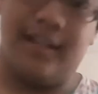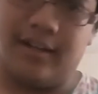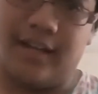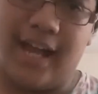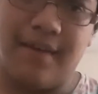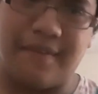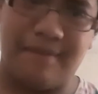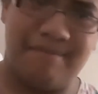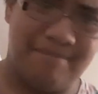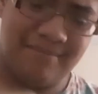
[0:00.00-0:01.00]
there you have
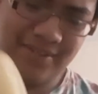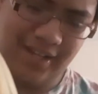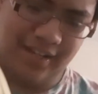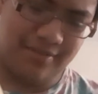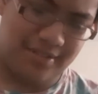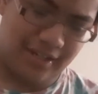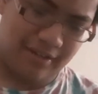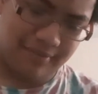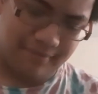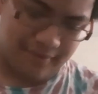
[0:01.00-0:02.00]
it. You guys
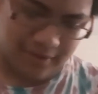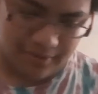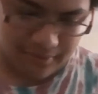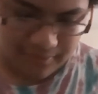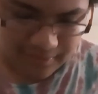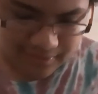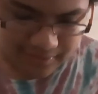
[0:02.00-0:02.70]
yourself. Uh-oh.